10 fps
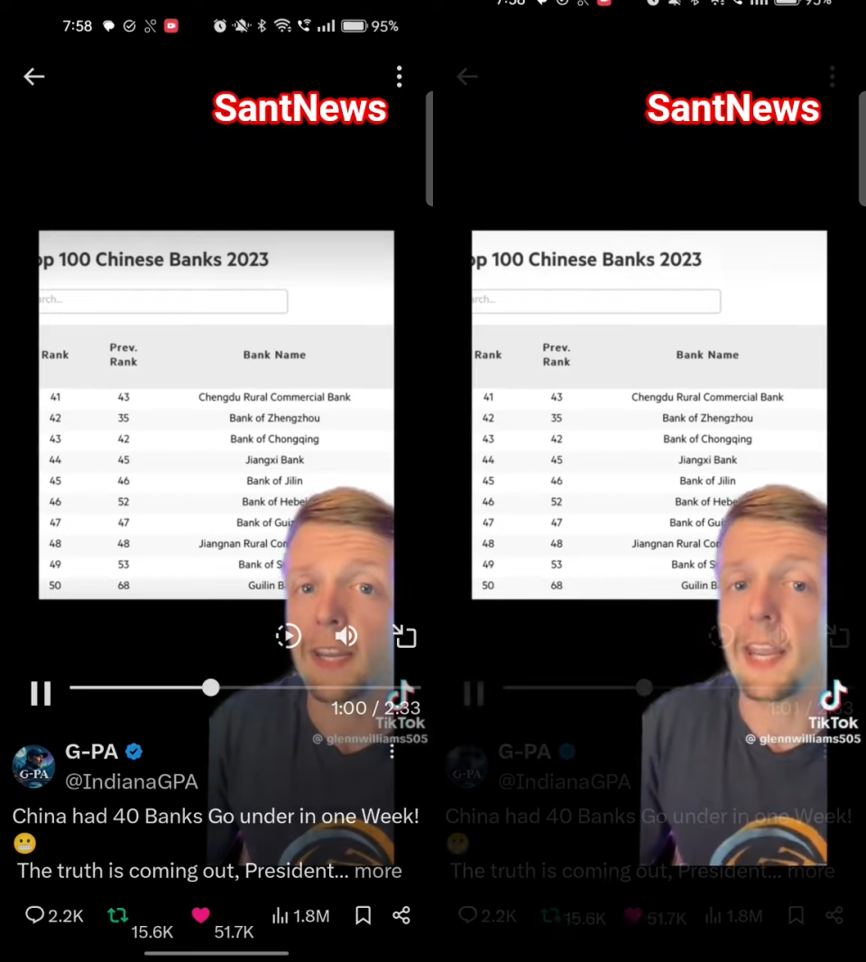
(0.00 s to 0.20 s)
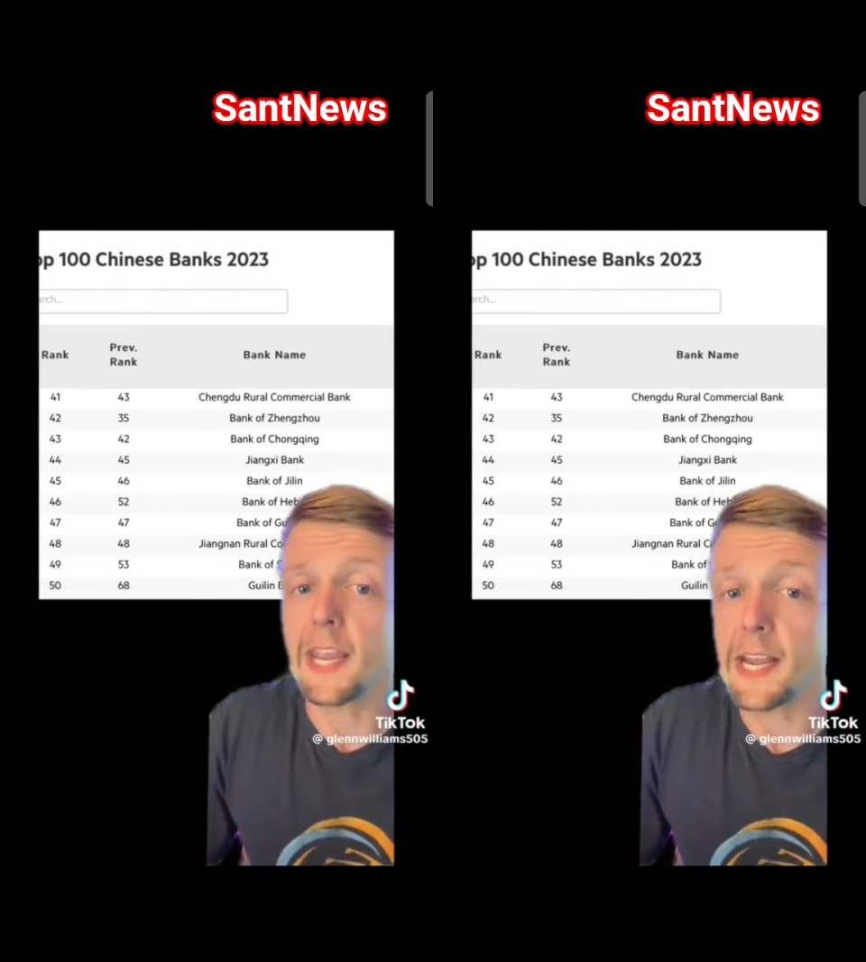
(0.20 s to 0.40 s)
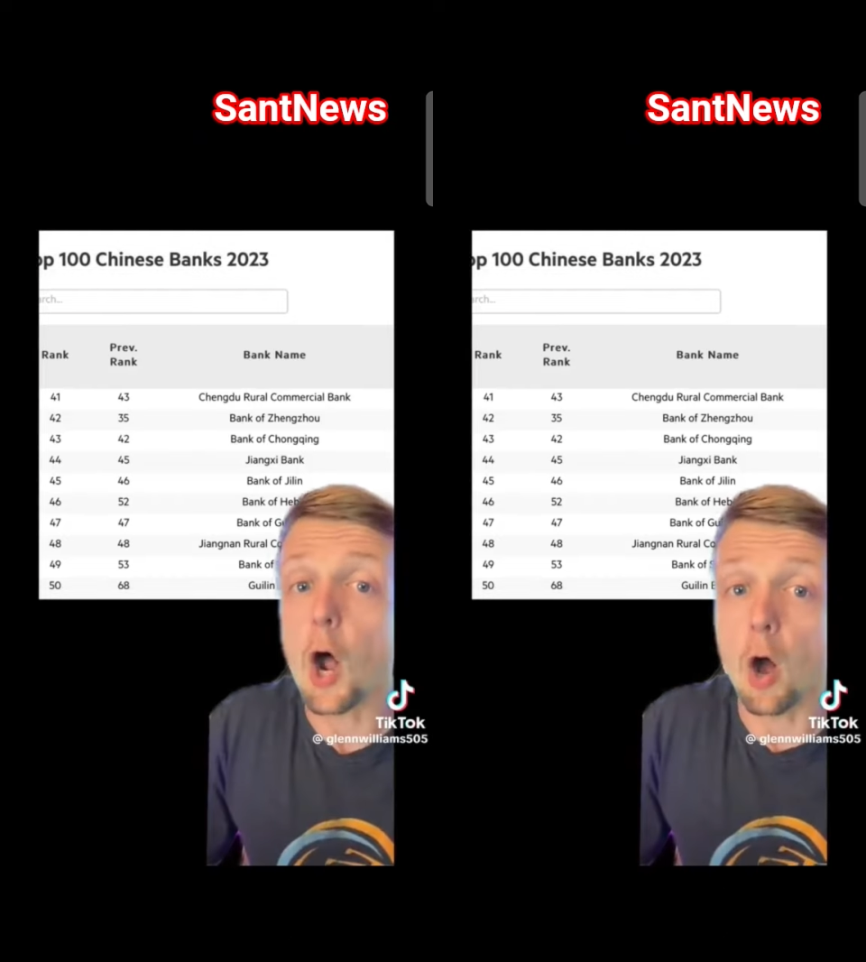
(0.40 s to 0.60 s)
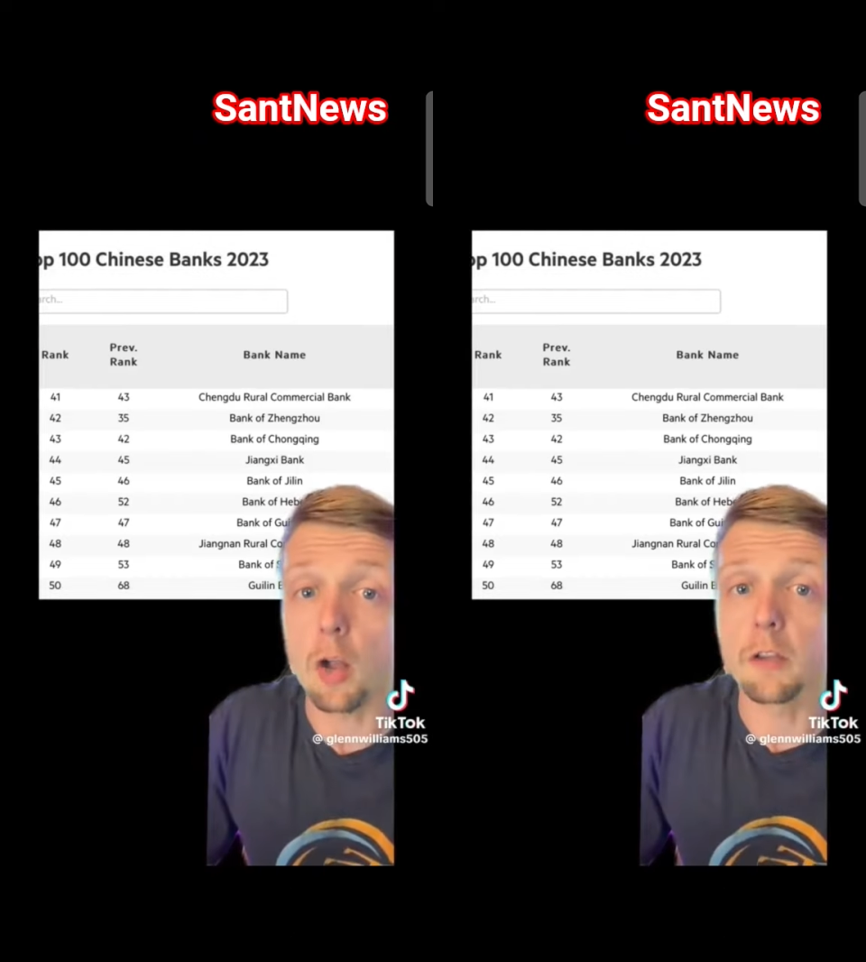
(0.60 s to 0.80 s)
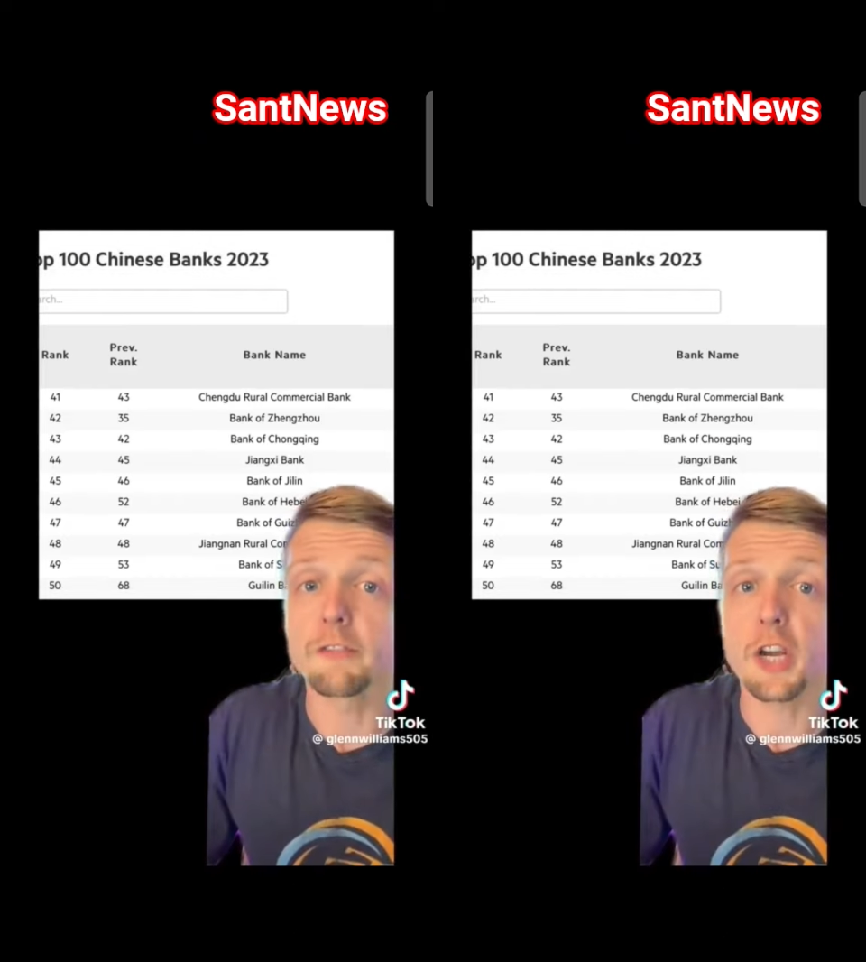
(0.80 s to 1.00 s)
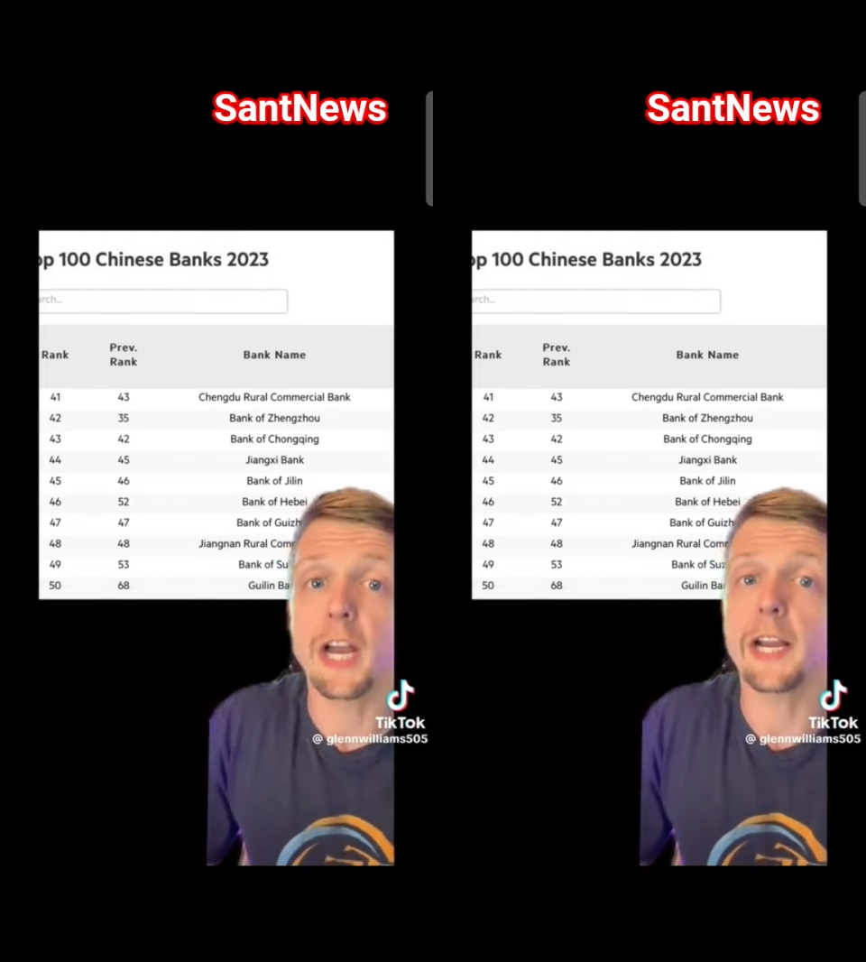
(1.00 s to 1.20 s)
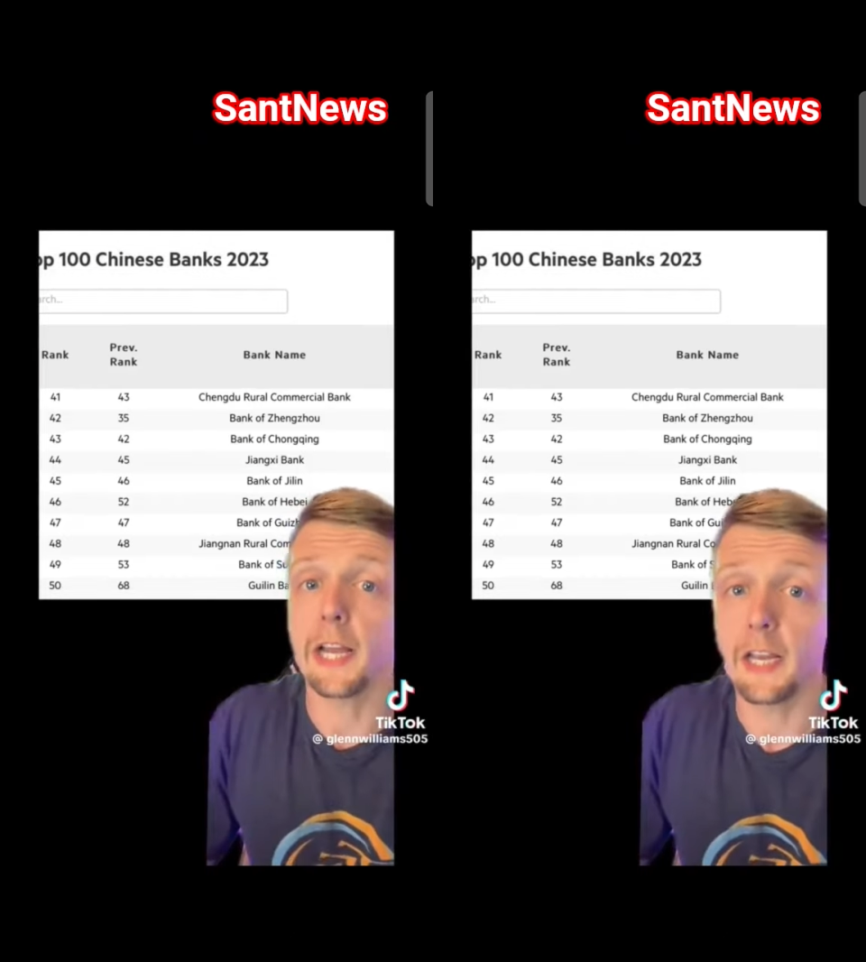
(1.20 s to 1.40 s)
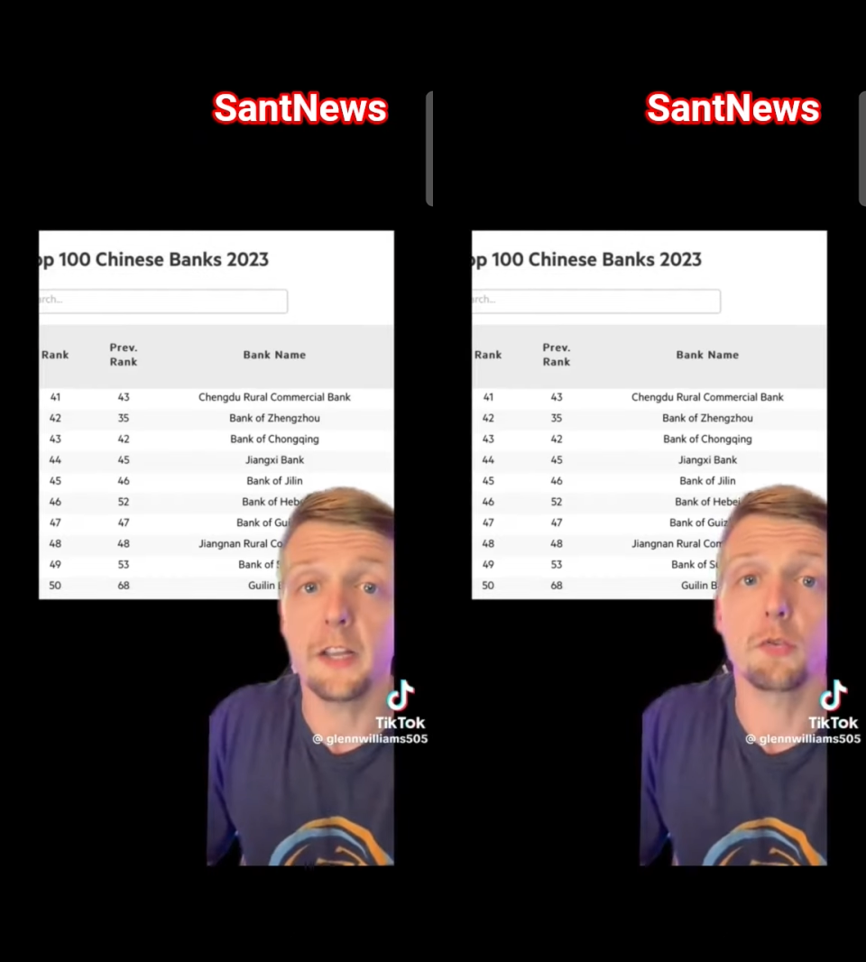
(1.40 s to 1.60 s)
in all of China
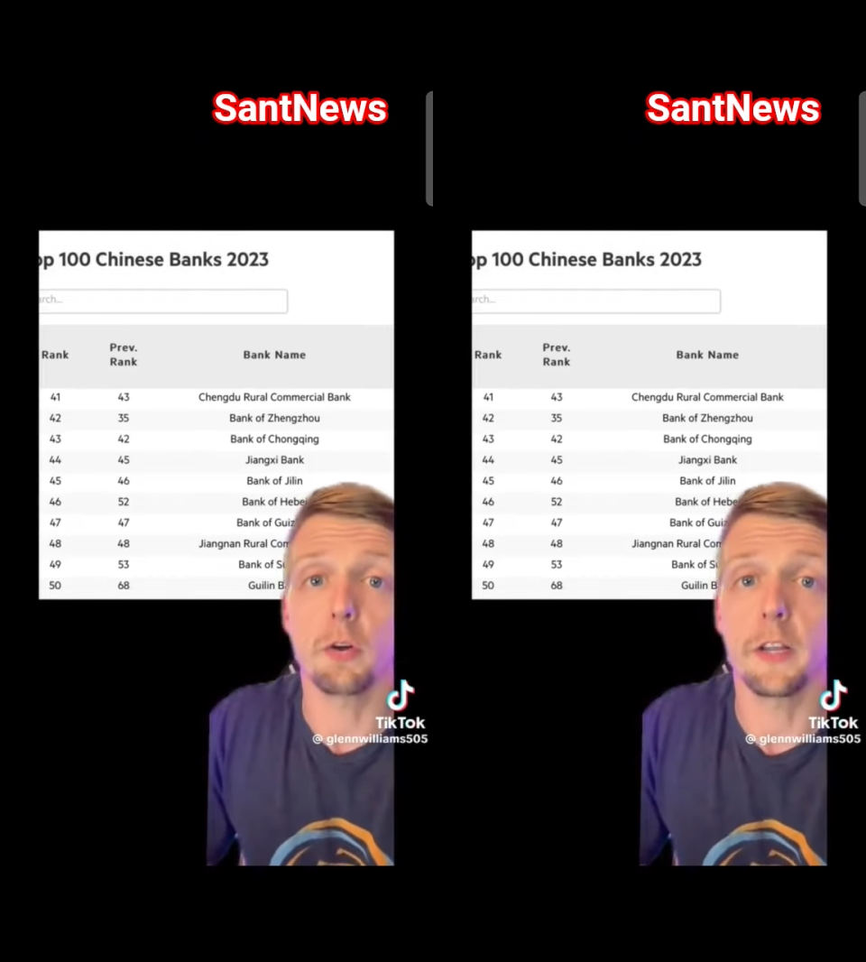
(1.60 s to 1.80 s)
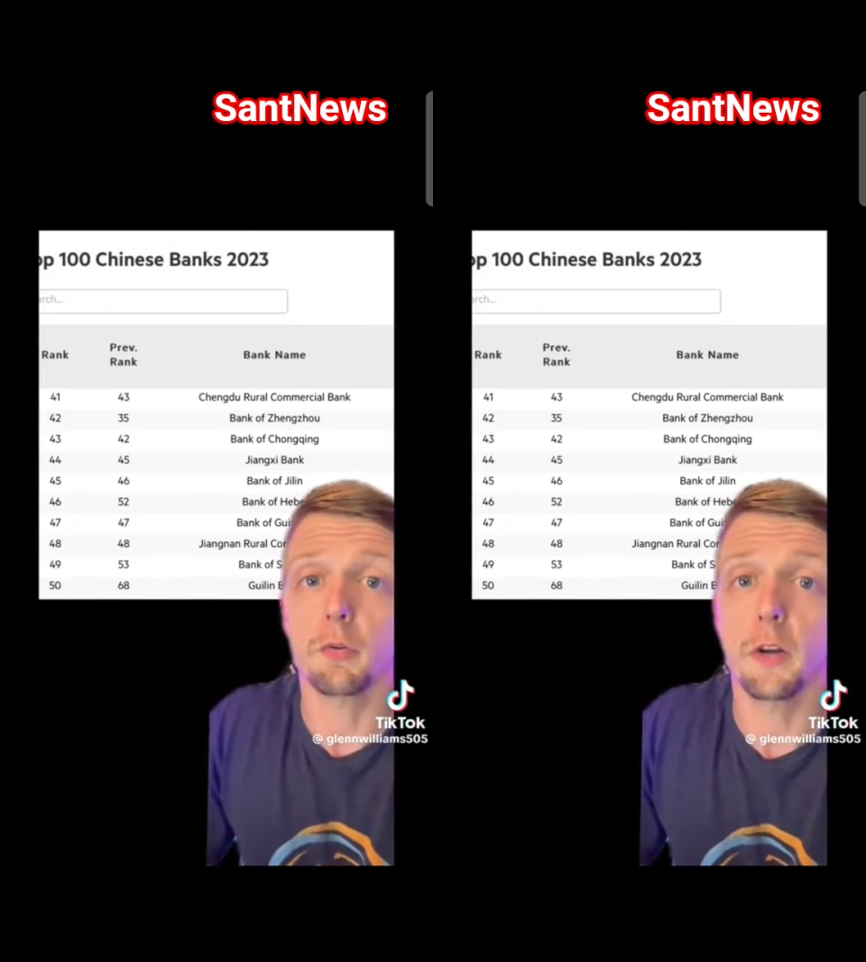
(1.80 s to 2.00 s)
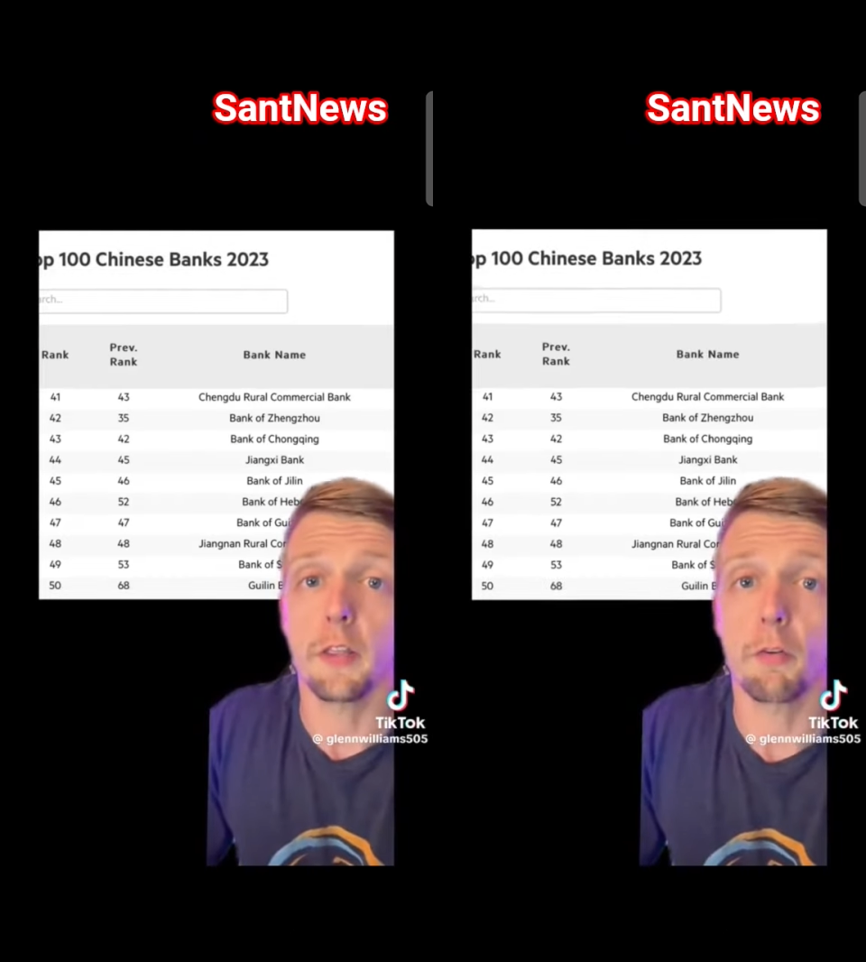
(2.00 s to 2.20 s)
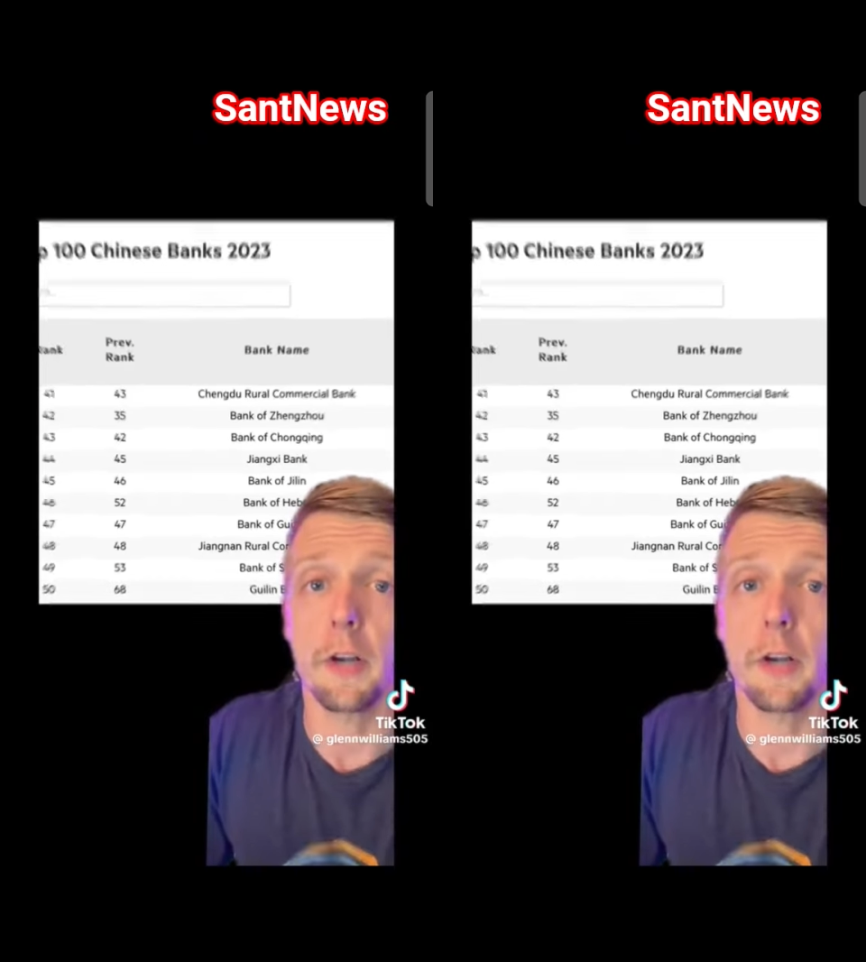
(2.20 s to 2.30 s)
in 2023.